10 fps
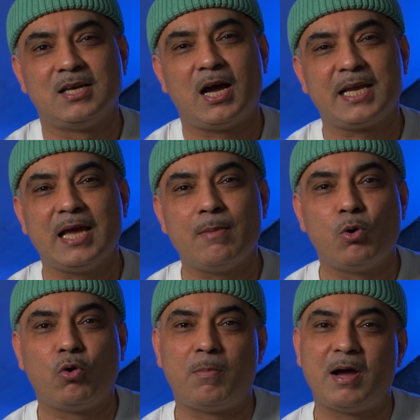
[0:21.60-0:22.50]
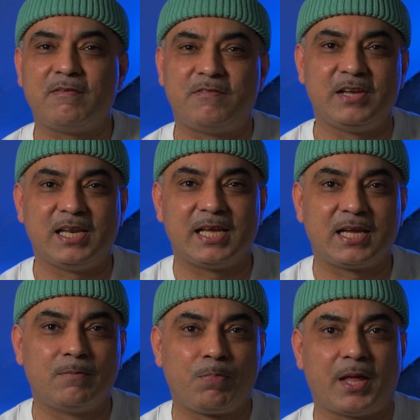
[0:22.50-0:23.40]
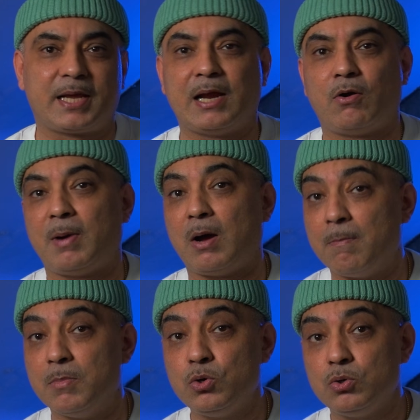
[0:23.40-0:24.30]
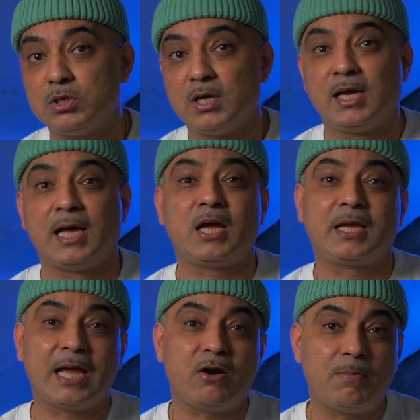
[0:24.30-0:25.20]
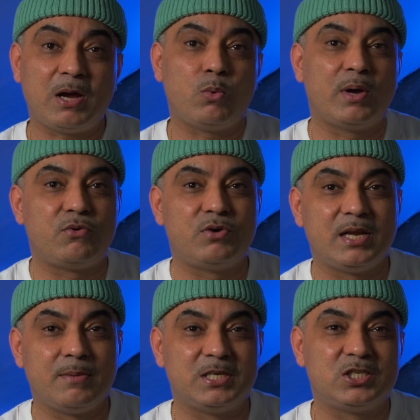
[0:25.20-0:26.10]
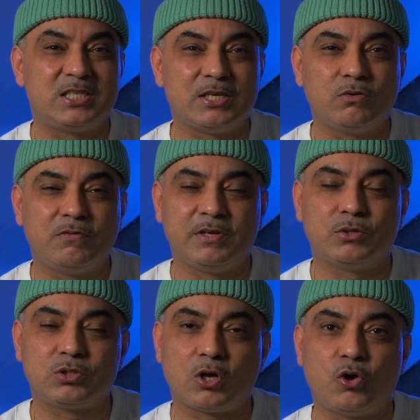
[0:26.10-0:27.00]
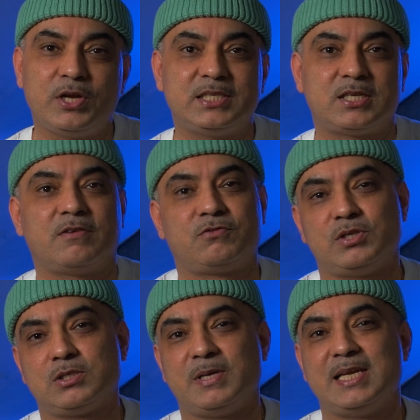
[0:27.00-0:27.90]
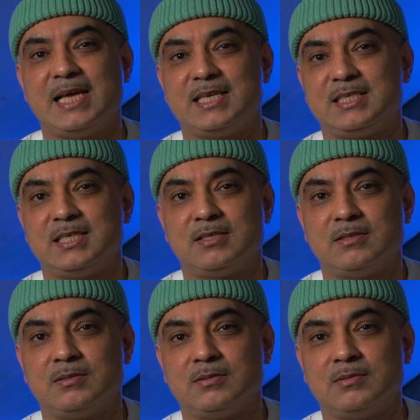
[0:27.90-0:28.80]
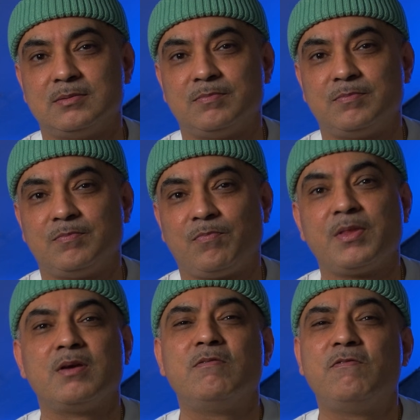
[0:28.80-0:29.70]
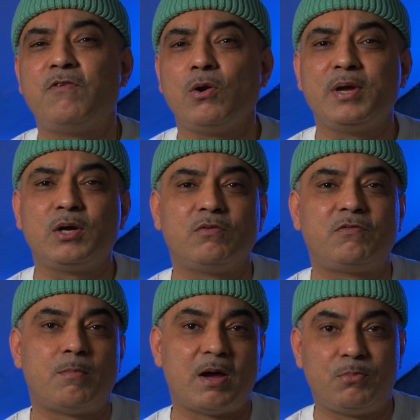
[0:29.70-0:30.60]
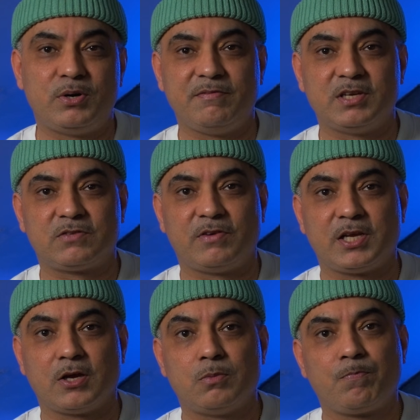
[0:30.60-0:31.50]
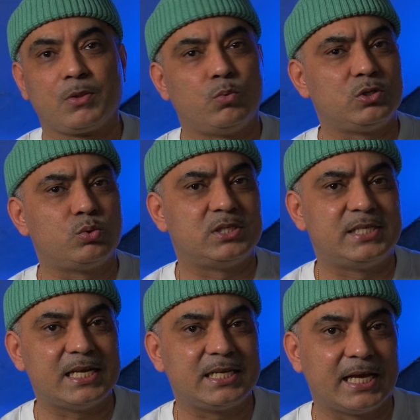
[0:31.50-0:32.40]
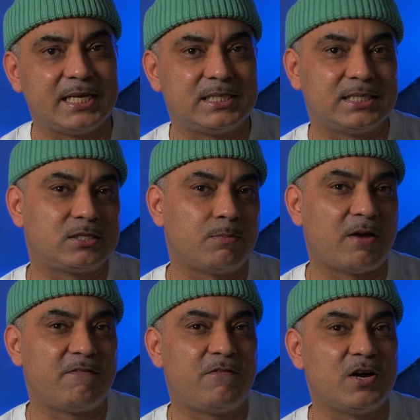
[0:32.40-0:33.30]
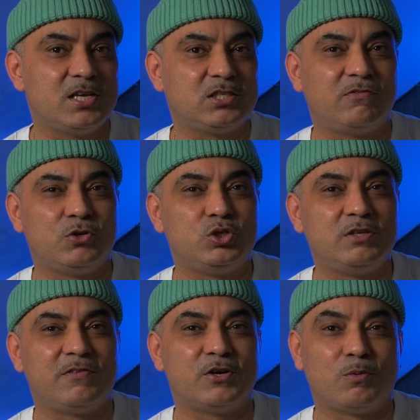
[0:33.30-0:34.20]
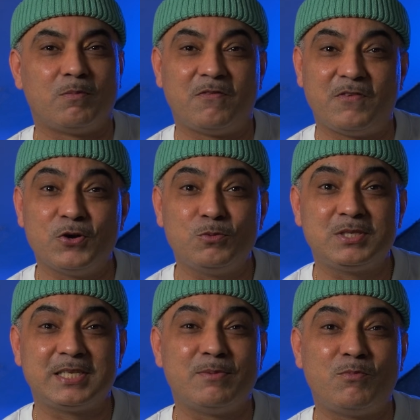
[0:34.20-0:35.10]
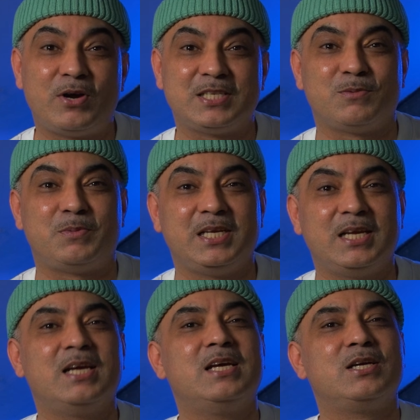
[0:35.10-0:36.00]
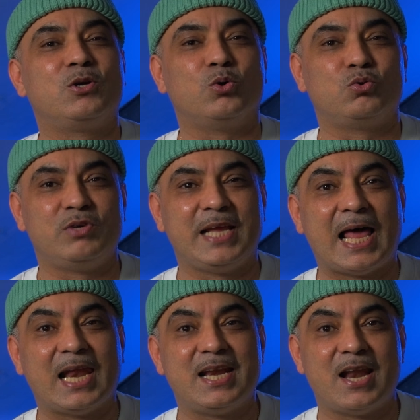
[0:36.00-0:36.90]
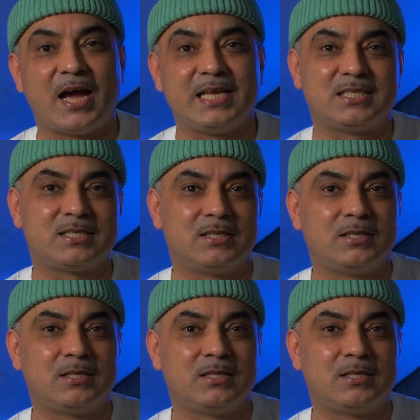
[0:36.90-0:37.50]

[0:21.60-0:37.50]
I care more about feeling. I care about mood, and I care about whether an image still feels honest after it's been edited. Following on from my previous video, which was dedicated to my first Fujifilm film sim recipe called Reala Night,